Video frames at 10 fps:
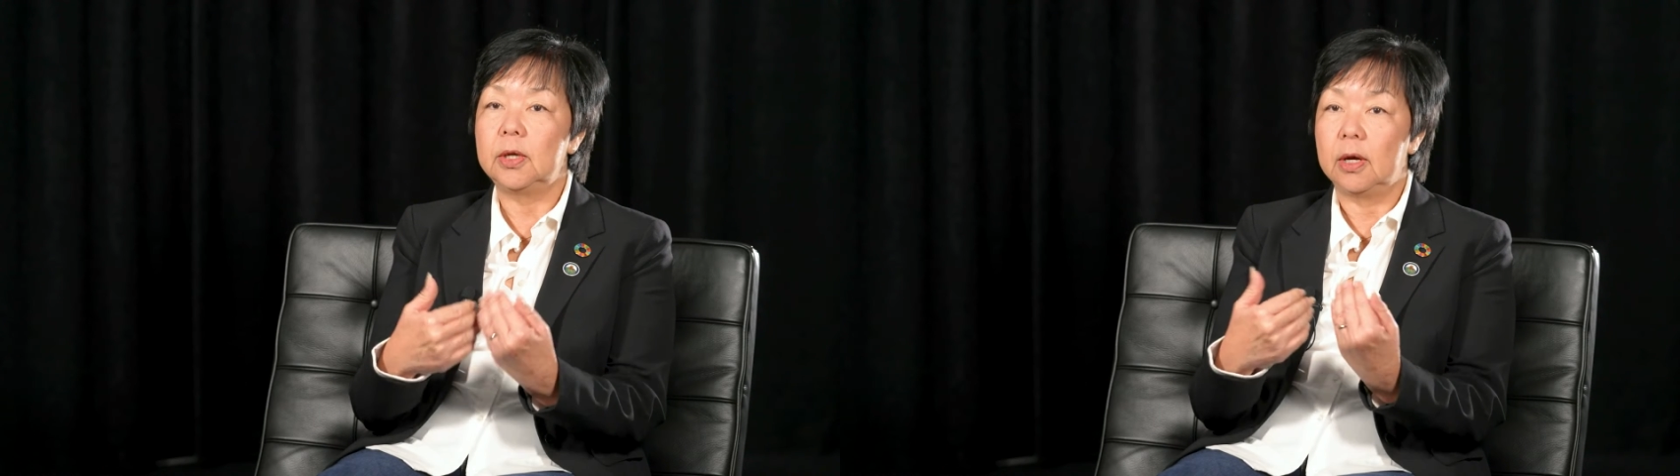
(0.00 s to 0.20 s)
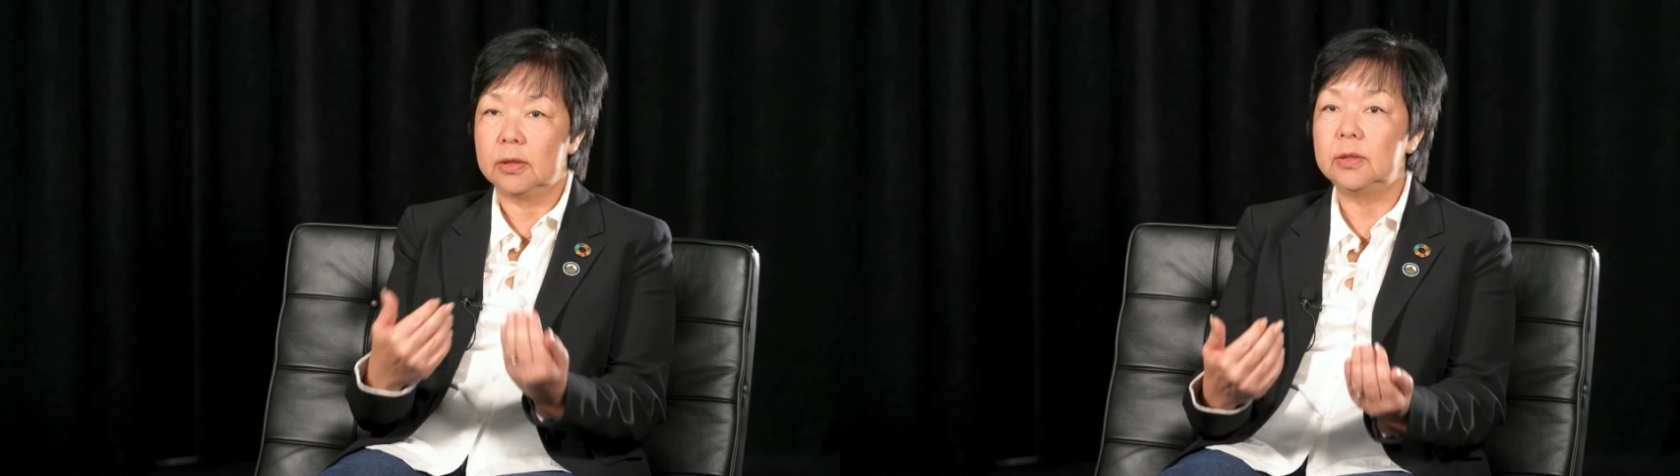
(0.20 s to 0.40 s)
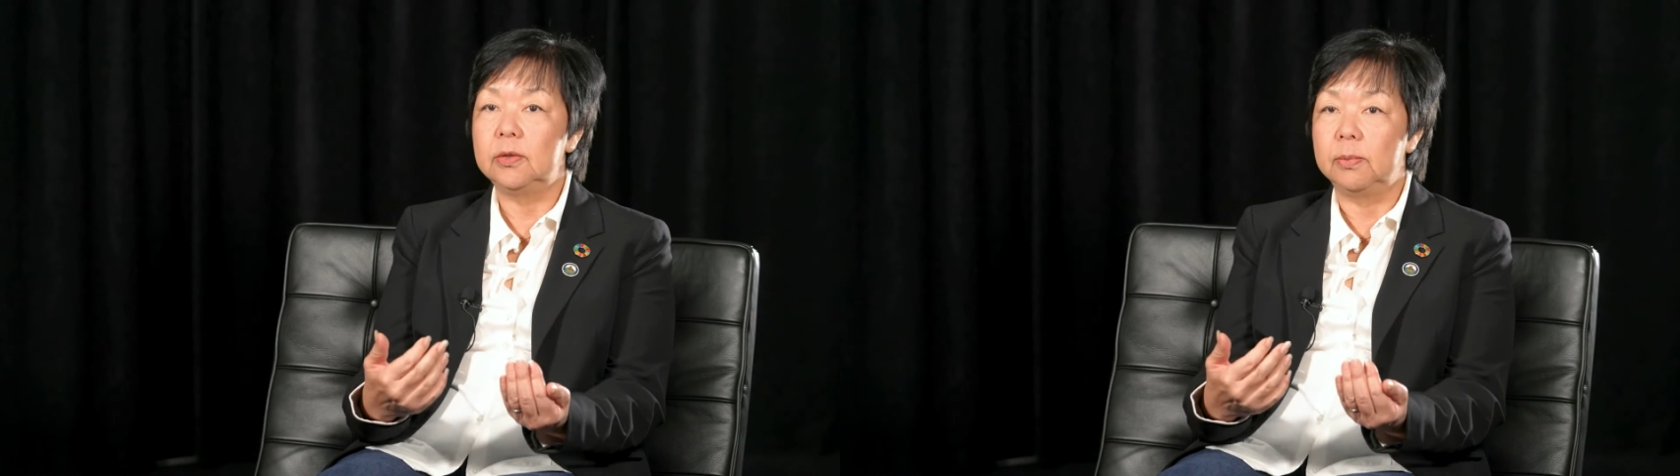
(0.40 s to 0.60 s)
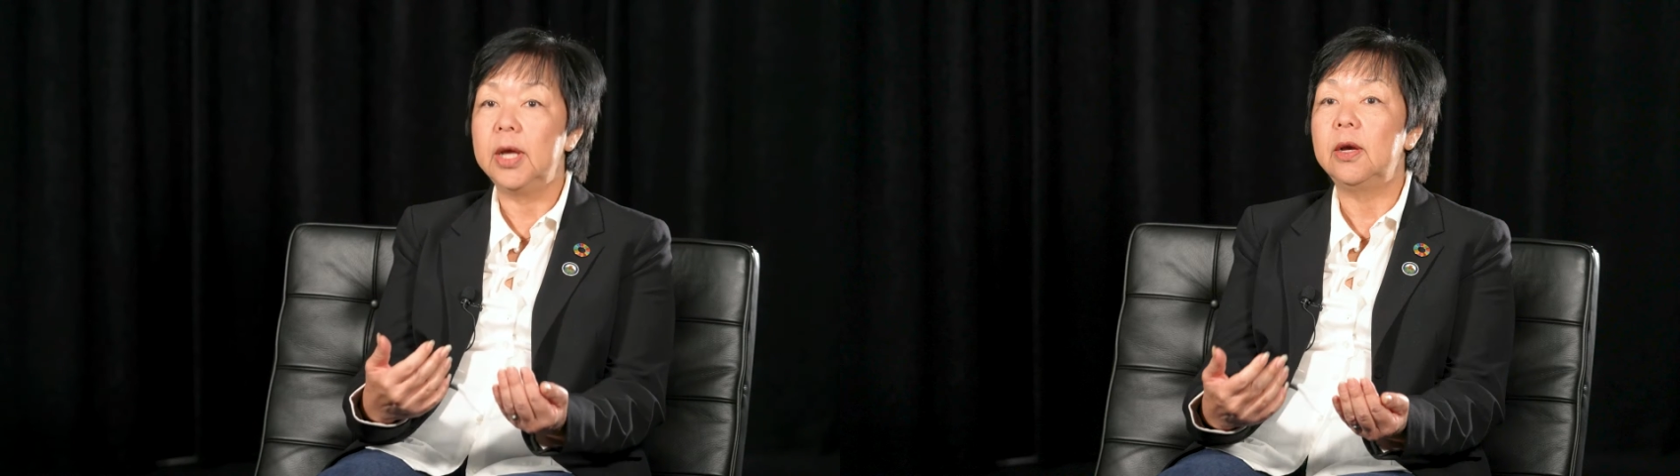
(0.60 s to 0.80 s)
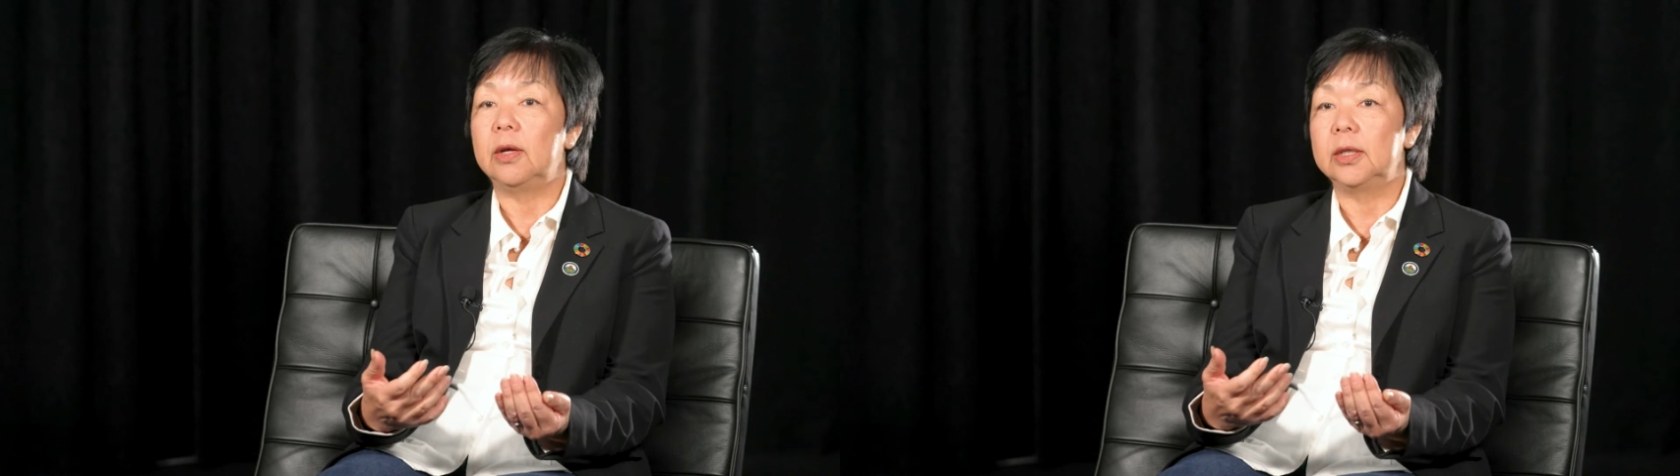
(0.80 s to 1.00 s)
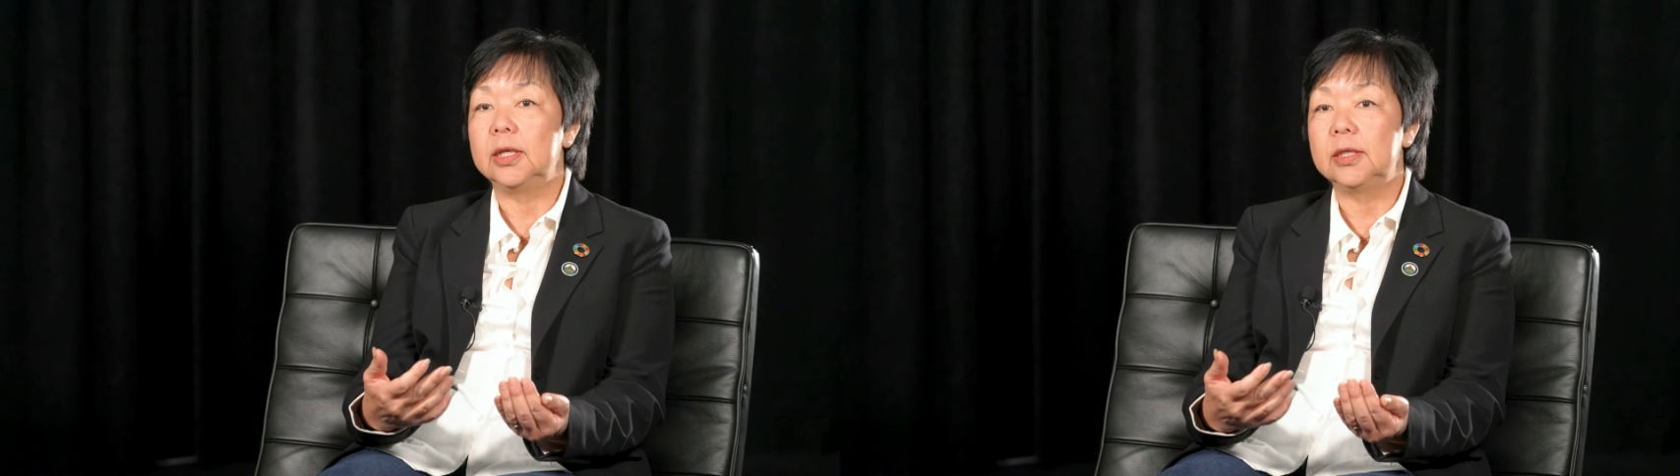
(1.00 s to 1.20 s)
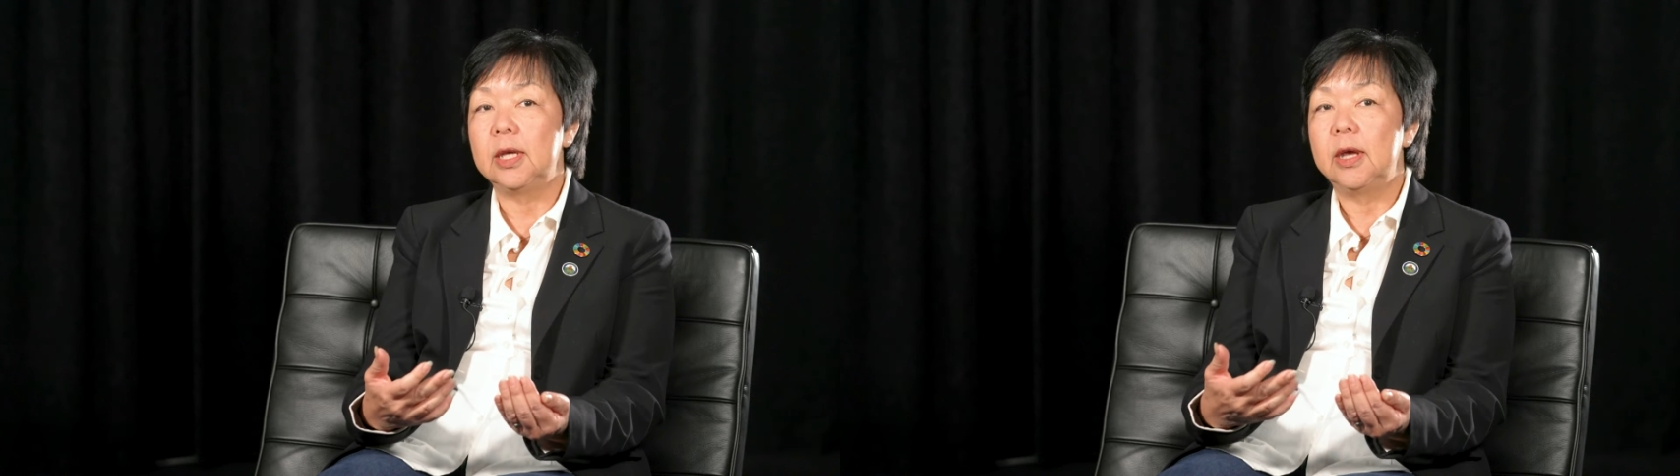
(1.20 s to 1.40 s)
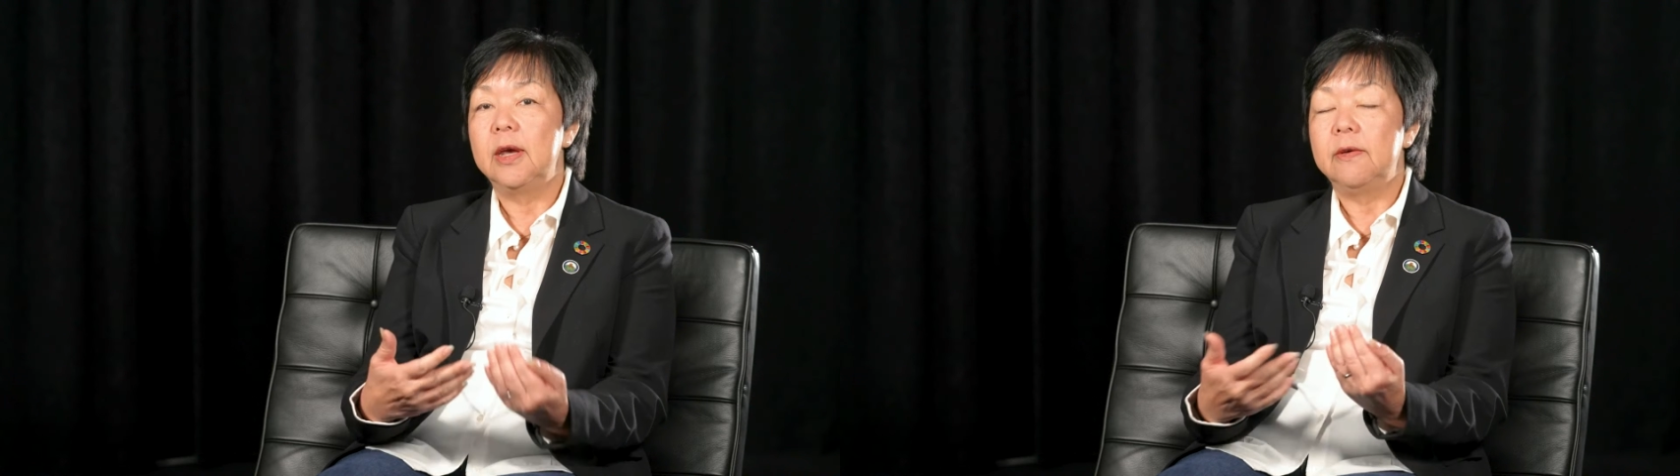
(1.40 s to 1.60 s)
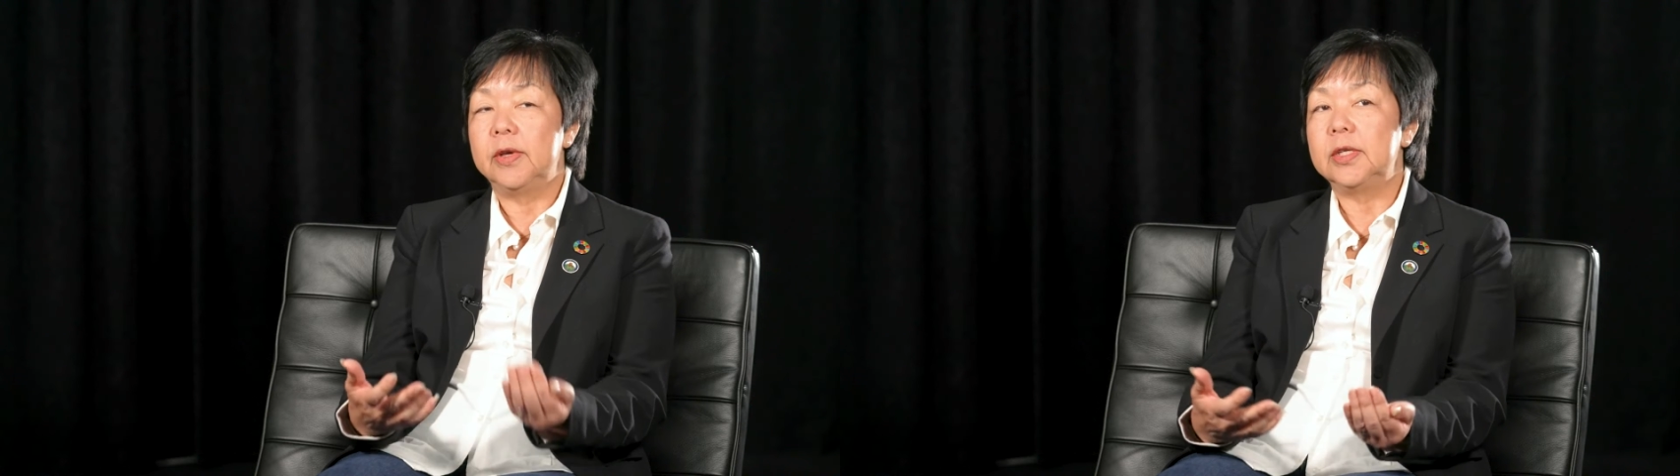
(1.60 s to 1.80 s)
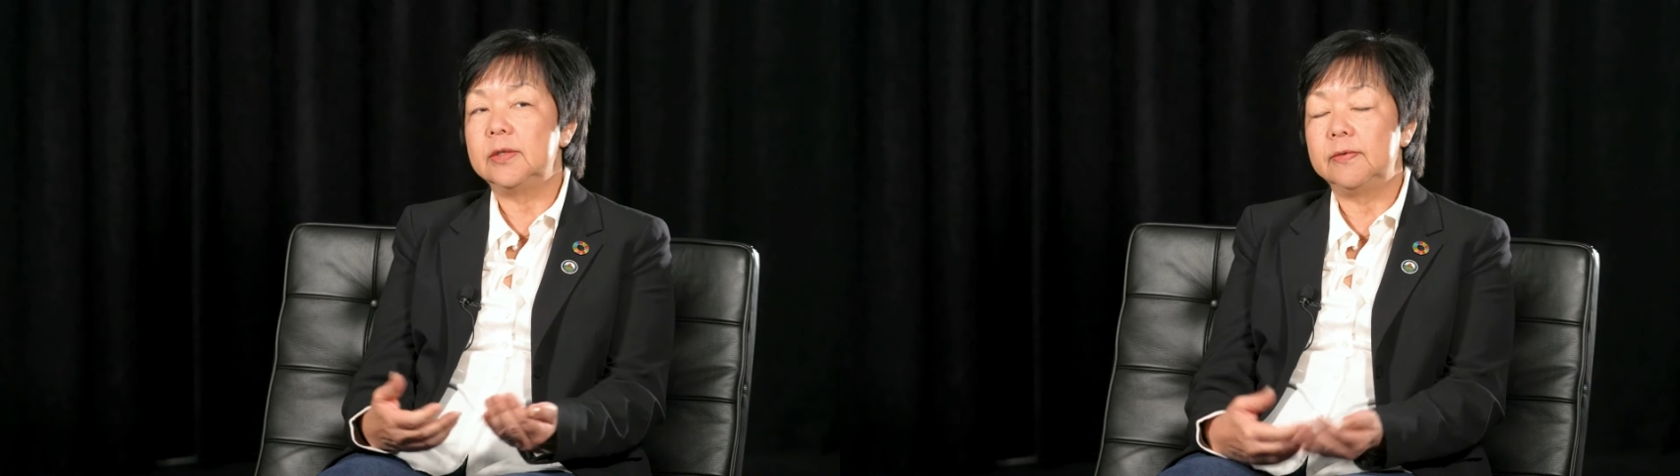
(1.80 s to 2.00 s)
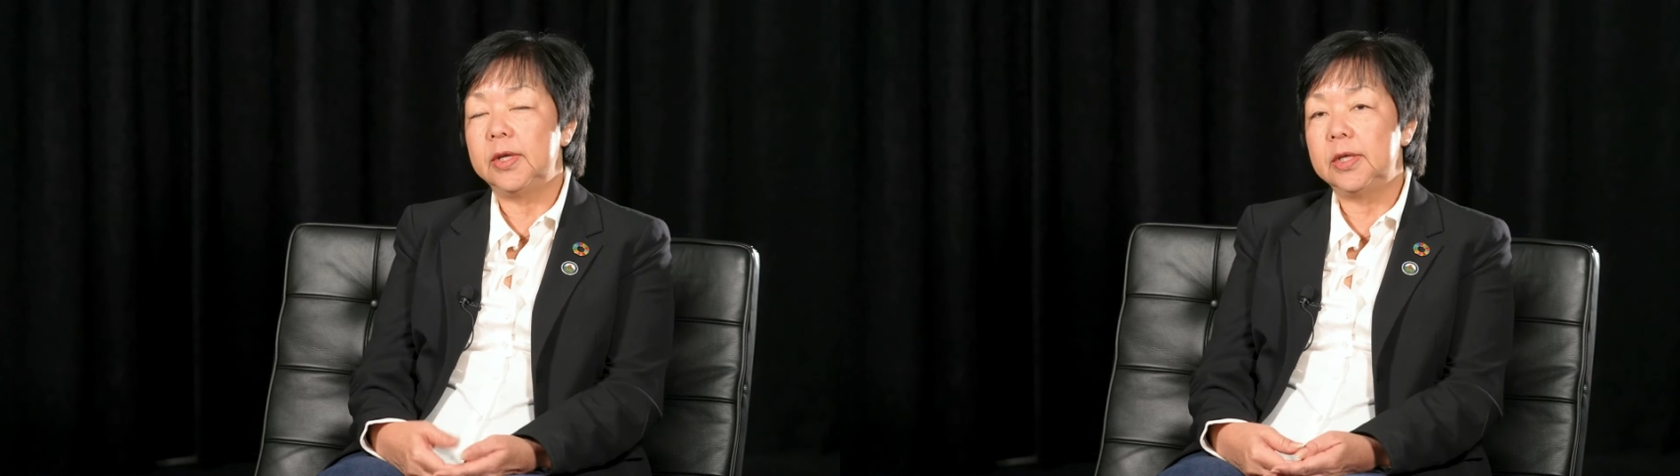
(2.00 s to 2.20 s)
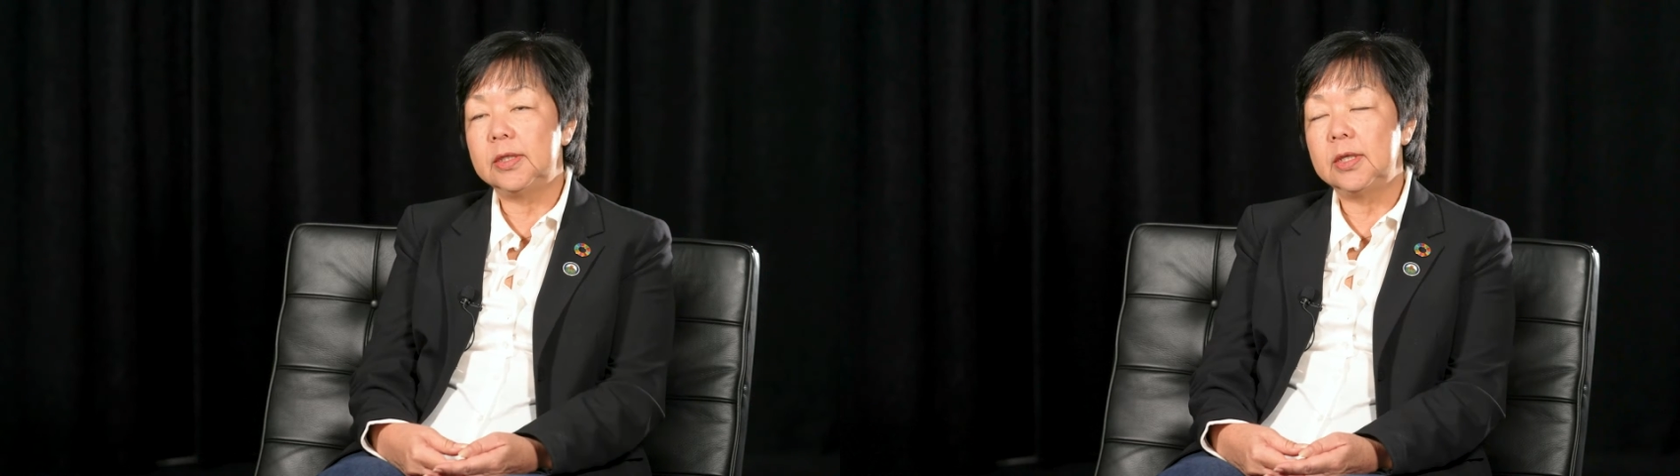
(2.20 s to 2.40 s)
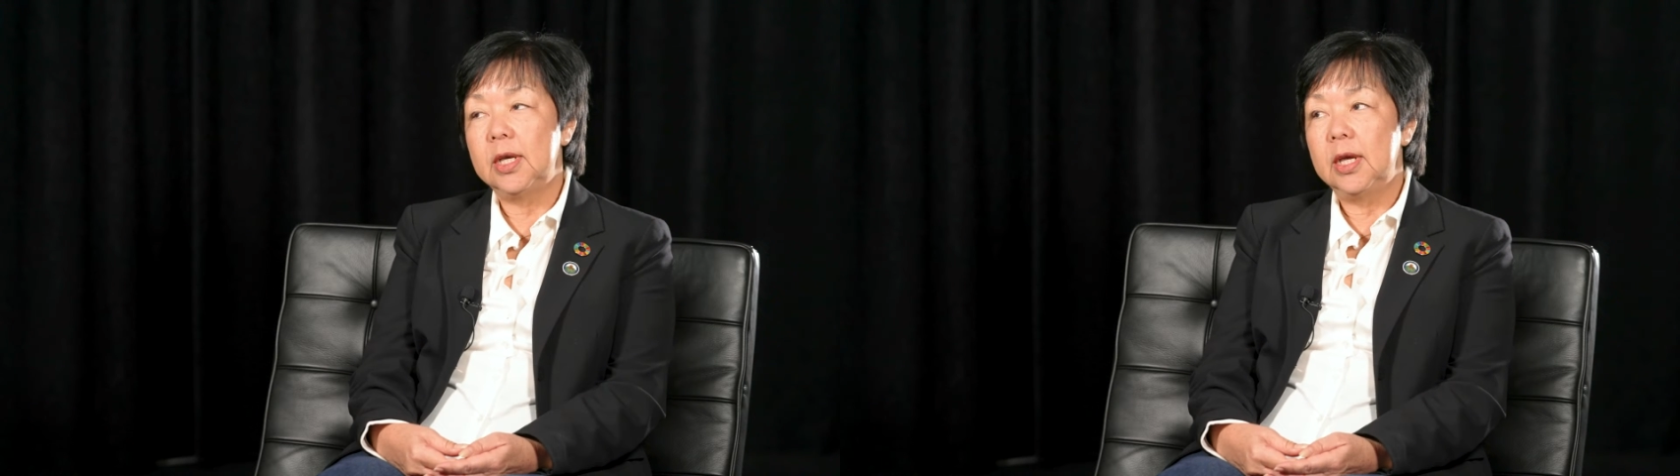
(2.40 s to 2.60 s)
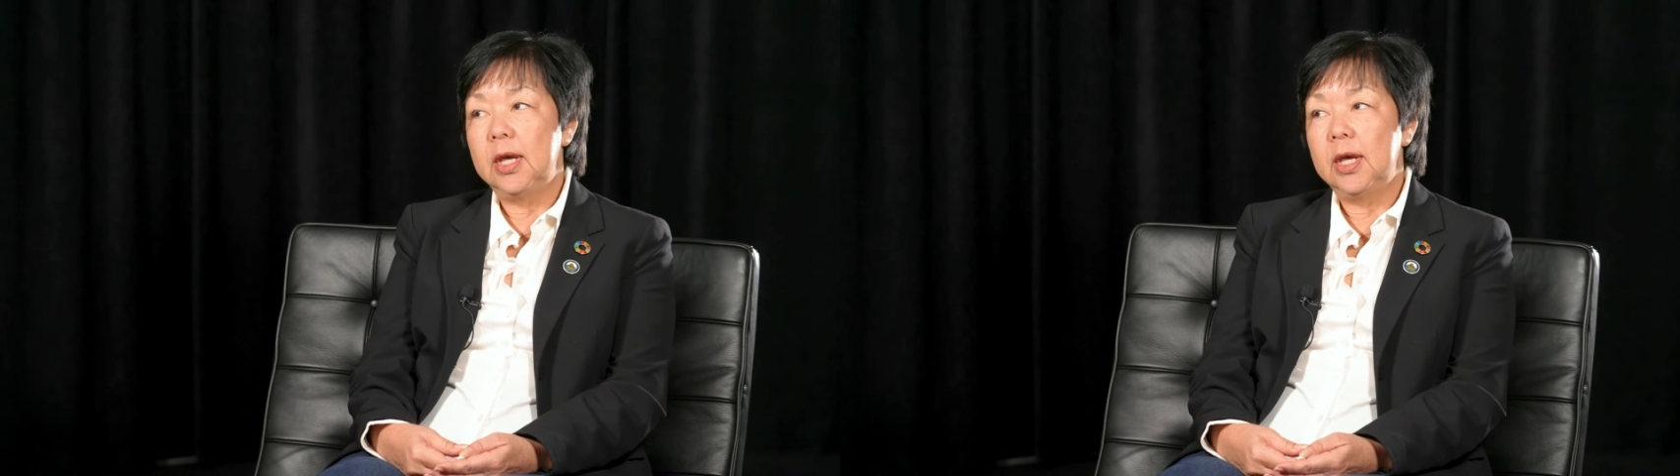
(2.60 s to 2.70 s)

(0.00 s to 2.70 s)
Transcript: talk to my colleagues face to face.